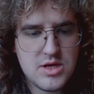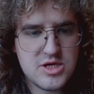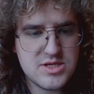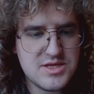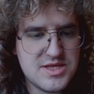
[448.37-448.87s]

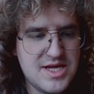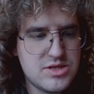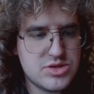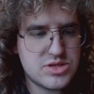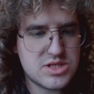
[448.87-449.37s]
So I
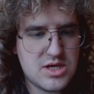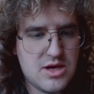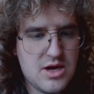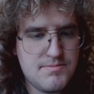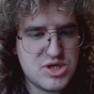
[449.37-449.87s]
think just
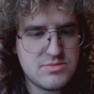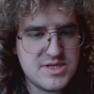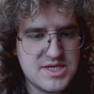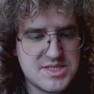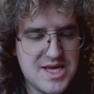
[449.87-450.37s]
a bishop
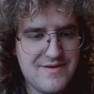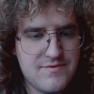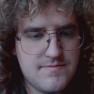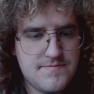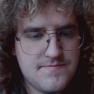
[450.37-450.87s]
d7.